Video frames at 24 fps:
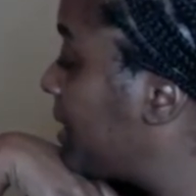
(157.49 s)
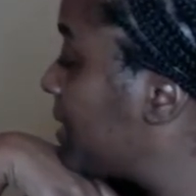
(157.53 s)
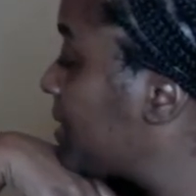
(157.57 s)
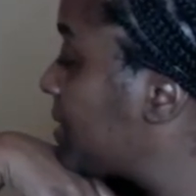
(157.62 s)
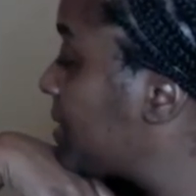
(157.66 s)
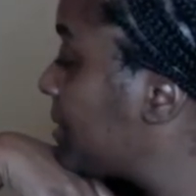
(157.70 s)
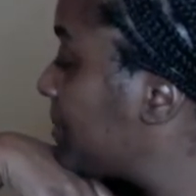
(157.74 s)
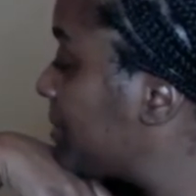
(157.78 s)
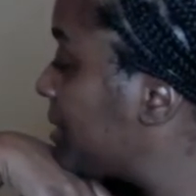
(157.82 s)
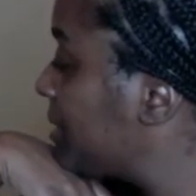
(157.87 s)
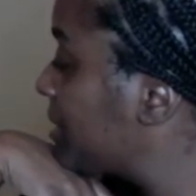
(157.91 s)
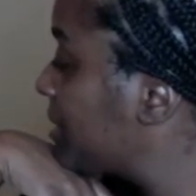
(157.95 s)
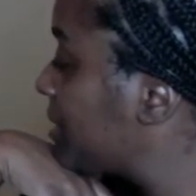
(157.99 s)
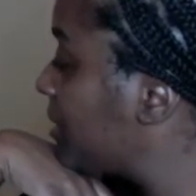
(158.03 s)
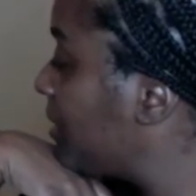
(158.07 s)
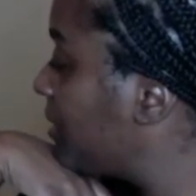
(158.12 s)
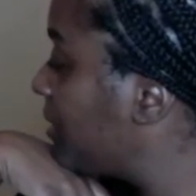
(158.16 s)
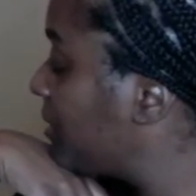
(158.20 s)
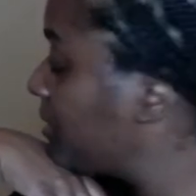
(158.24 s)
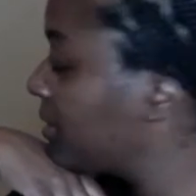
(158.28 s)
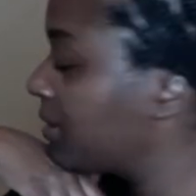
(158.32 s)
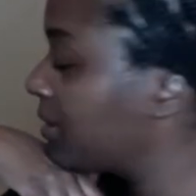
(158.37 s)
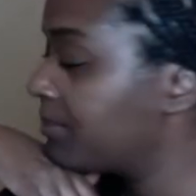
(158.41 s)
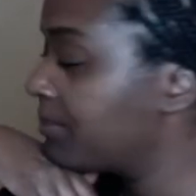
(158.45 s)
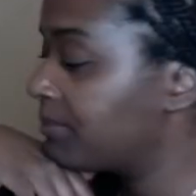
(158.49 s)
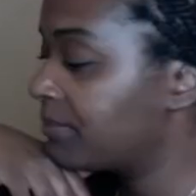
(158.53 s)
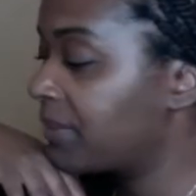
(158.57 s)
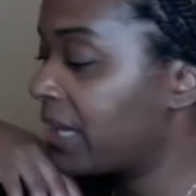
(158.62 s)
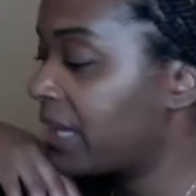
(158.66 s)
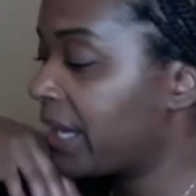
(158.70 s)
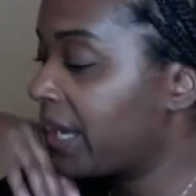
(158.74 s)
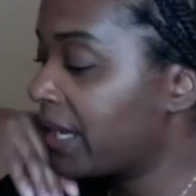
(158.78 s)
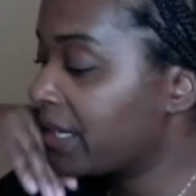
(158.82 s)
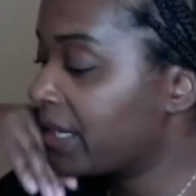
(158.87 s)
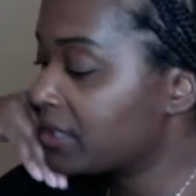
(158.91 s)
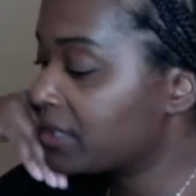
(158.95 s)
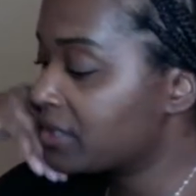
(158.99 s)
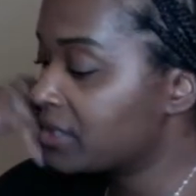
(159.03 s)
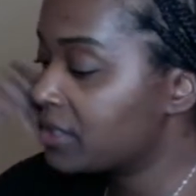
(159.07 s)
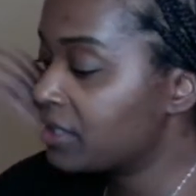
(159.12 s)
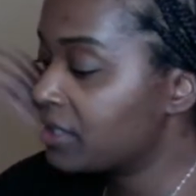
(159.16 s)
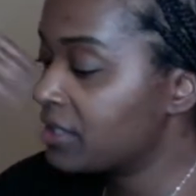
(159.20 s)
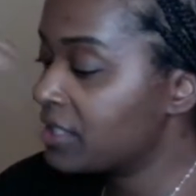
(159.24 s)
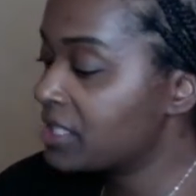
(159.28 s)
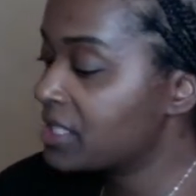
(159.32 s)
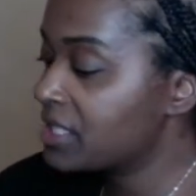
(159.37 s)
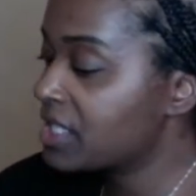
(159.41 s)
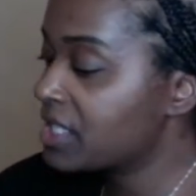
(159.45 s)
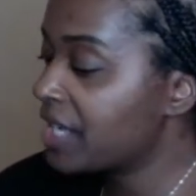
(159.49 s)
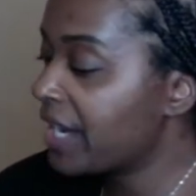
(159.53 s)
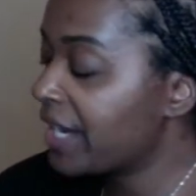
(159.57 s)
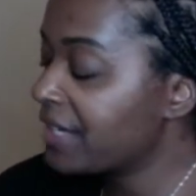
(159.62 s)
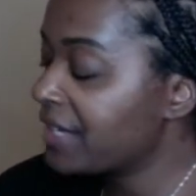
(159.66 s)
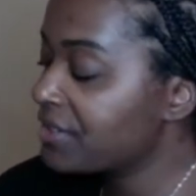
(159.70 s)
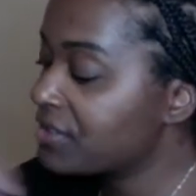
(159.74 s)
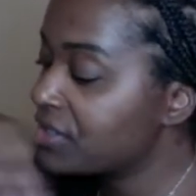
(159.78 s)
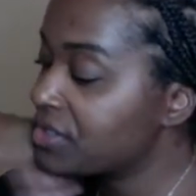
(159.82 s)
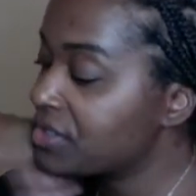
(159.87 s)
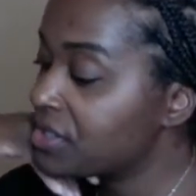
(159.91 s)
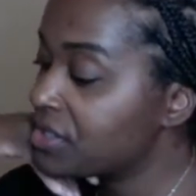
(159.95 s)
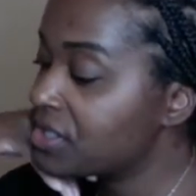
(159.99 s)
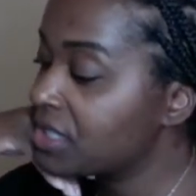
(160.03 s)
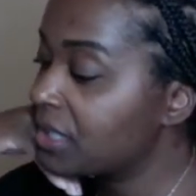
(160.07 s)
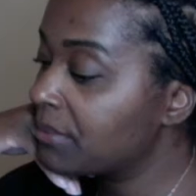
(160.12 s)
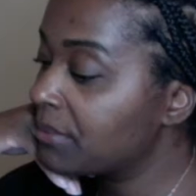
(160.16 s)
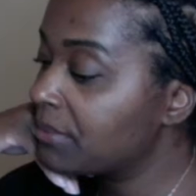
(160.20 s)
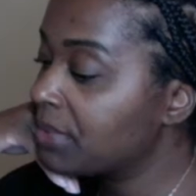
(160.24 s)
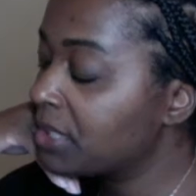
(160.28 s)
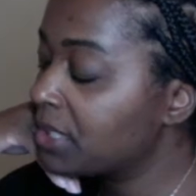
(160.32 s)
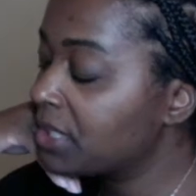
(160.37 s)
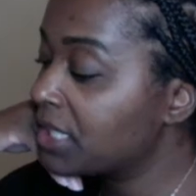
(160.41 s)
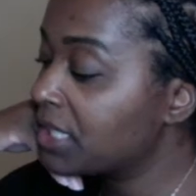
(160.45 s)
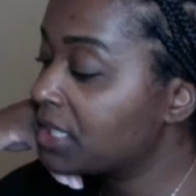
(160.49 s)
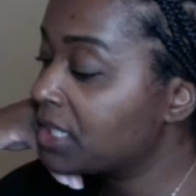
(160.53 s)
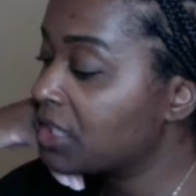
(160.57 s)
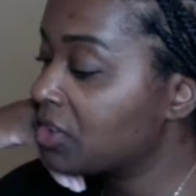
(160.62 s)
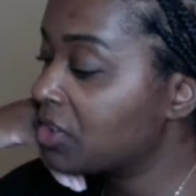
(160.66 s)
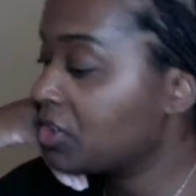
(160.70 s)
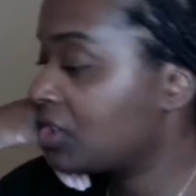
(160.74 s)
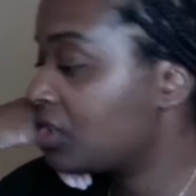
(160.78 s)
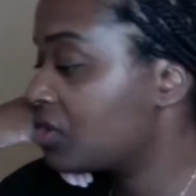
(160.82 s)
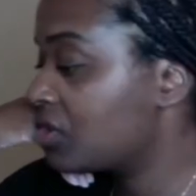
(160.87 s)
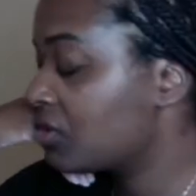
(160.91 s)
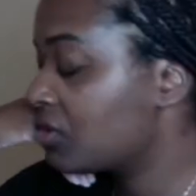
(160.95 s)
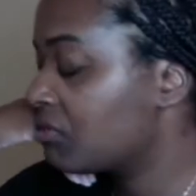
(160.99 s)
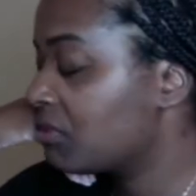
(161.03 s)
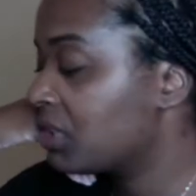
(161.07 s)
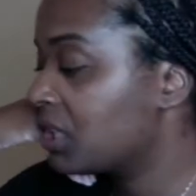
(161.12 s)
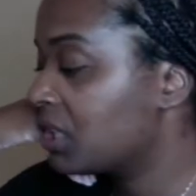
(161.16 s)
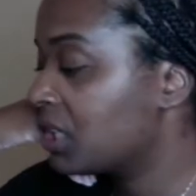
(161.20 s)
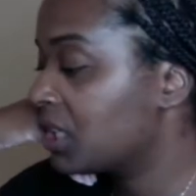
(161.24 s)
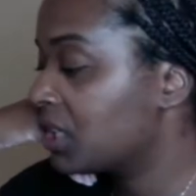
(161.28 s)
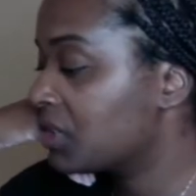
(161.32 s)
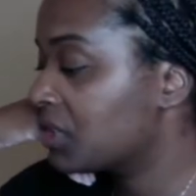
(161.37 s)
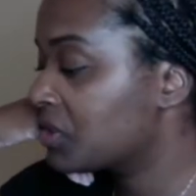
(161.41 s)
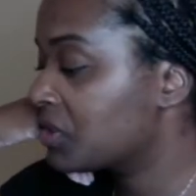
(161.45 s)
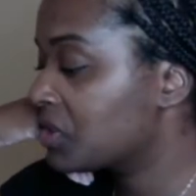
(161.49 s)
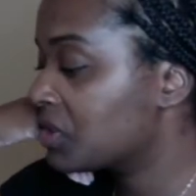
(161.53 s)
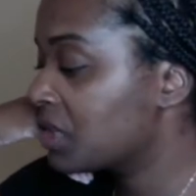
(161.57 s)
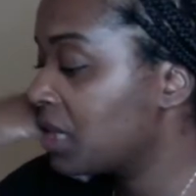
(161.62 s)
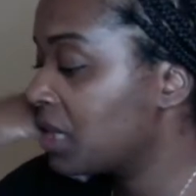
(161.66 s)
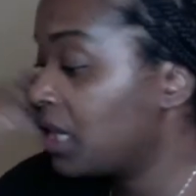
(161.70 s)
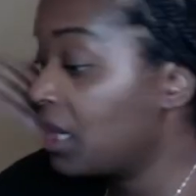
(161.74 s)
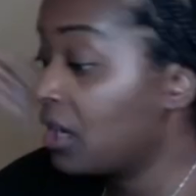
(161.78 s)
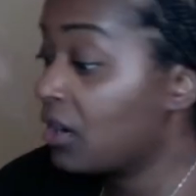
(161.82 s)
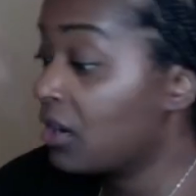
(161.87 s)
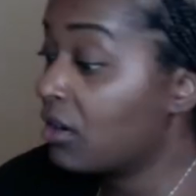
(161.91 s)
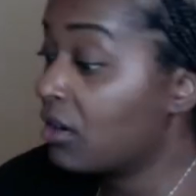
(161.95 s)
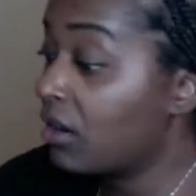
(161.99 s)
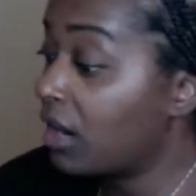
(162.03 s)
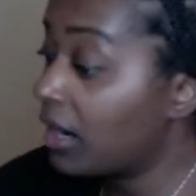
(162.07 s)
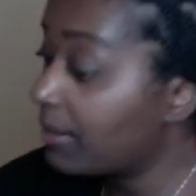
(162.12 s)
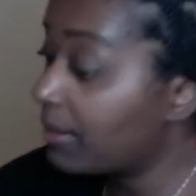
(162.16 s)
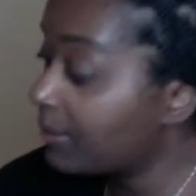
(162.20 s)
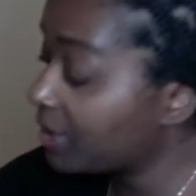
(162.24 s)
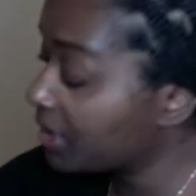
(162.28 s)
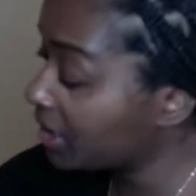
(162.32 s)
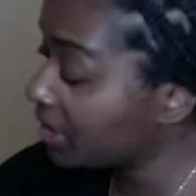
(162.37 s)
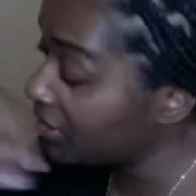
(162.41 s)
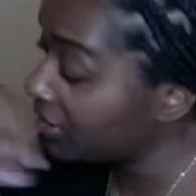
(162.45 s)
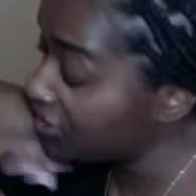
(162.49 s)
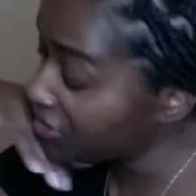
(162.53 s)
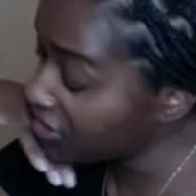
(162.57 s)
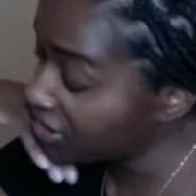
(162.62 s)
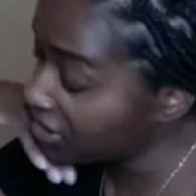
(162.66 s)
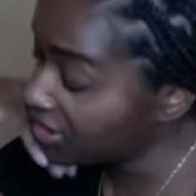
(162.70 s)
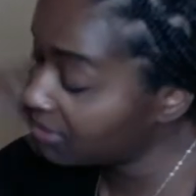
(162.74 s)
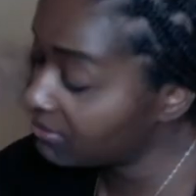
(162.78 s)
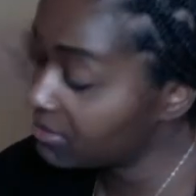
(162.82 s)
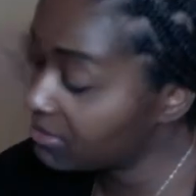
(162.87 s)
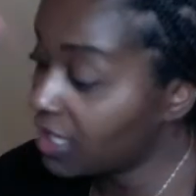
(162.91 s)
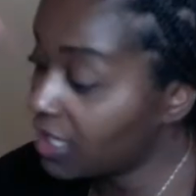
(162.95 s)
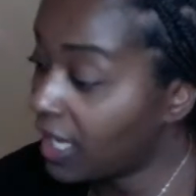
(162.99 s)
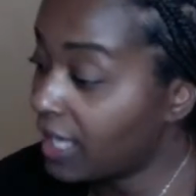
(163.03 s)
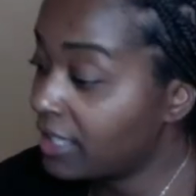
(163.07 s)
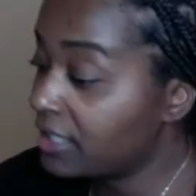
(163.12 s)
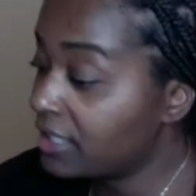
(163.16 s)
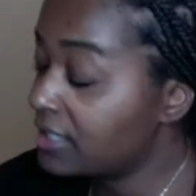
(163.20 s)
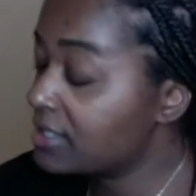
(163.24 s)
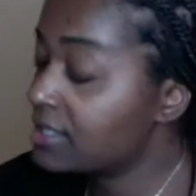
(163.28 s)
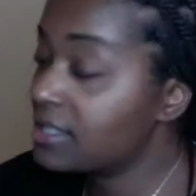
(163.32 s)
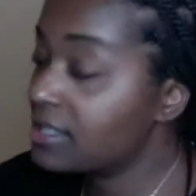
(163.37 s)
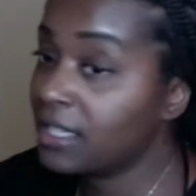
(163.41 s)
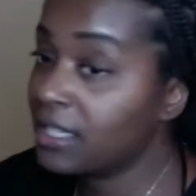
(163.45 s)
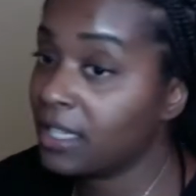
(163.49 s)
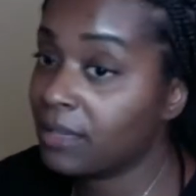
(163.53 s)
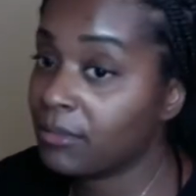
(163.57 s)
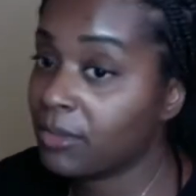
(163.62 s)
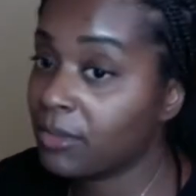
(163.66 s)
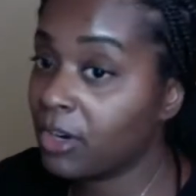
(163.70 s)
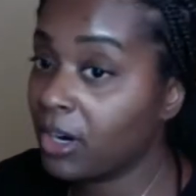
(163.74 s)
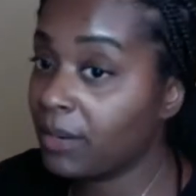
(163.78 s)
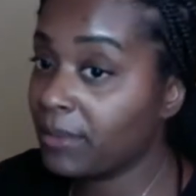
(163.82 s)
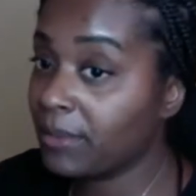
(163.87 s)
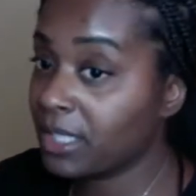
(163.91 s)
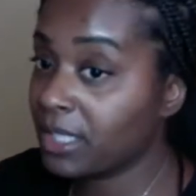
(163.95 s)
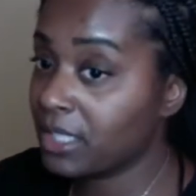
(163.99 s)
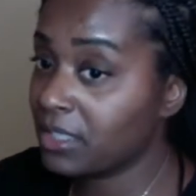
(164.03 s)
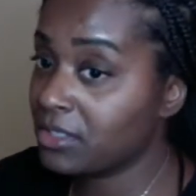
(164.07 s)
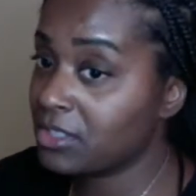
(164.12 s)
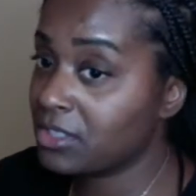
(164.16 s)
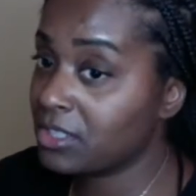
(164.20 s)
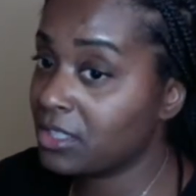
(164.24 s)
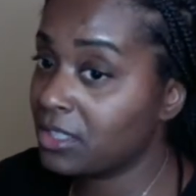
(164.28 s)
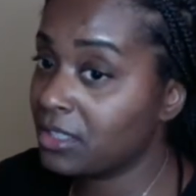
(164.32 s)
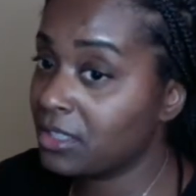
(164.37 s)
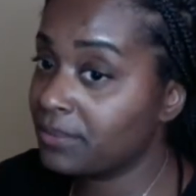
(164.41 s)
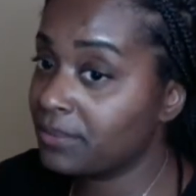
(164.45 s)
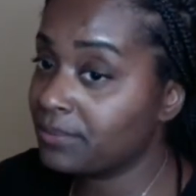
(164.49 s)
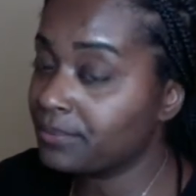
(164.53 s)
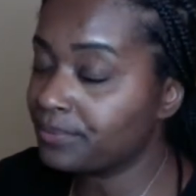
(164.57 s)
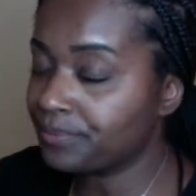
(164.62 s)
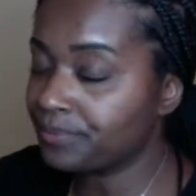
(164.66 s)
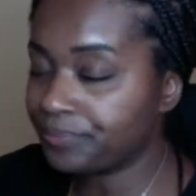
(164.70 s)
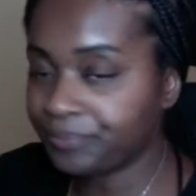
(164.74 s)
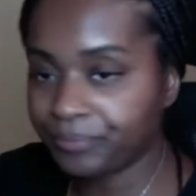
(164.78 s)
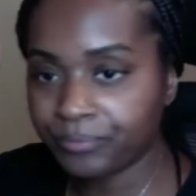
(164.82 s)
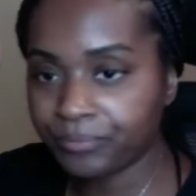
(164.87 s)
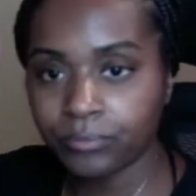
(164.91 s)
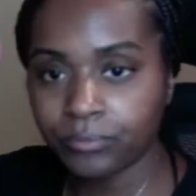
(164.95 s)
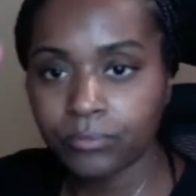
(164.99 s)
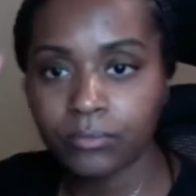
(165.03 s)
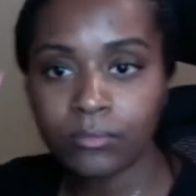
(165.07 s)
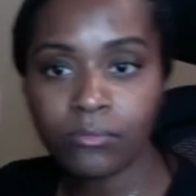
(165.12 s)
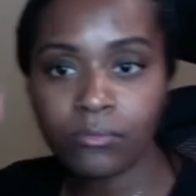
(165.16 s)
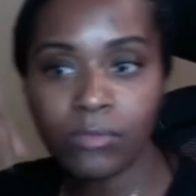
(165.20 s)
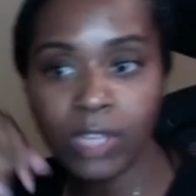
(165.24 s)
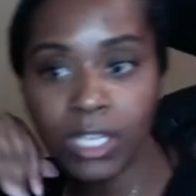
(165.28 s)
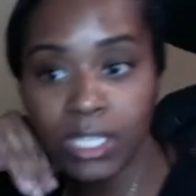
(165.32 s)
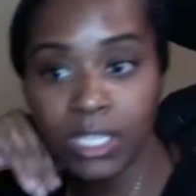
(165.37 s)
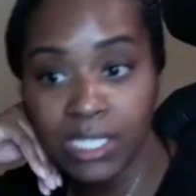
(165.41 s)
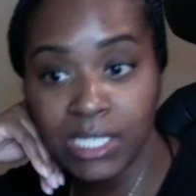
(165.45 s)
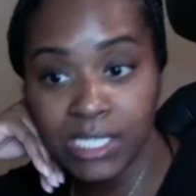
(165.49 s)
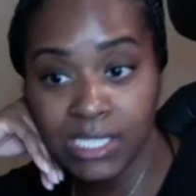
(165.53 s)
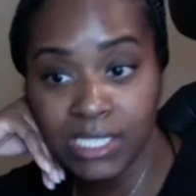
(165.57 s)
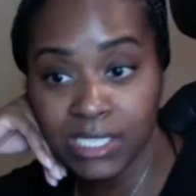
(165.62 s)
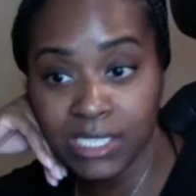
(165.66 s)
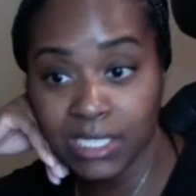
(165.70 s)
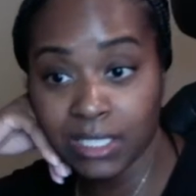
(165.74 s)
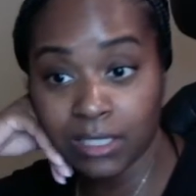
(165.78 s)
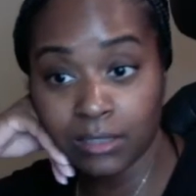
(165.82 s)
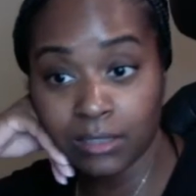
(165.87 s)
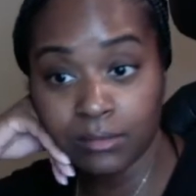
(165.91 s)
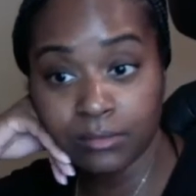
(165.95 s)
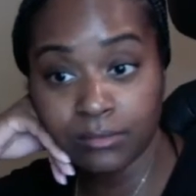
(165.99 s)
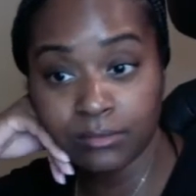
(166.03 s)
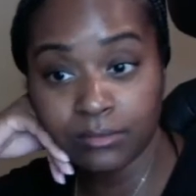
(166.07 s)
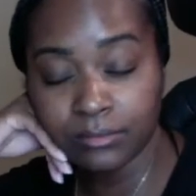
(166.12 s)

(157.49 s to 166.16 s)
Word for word: something's holding them back. They're attached to something that they need to release. Karmic energy, tied to this damn karmic energy Listen,